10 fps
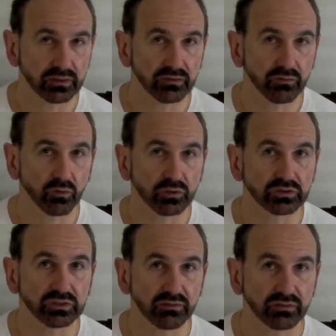and of
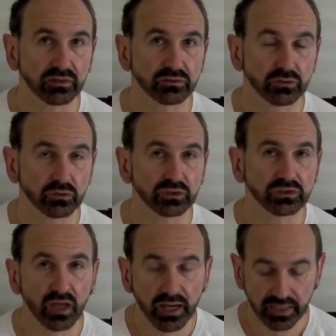course 7 and 2 is
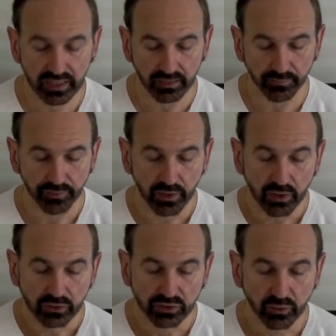9 again.
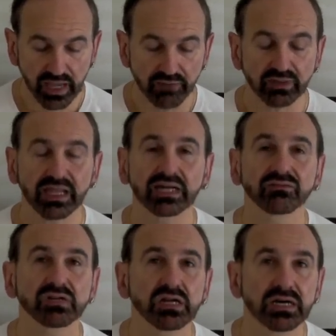So we have a lot
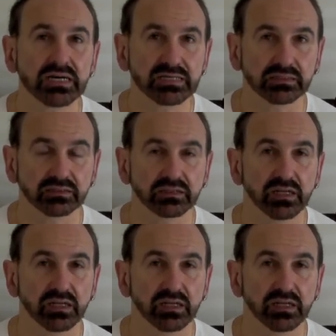of nines.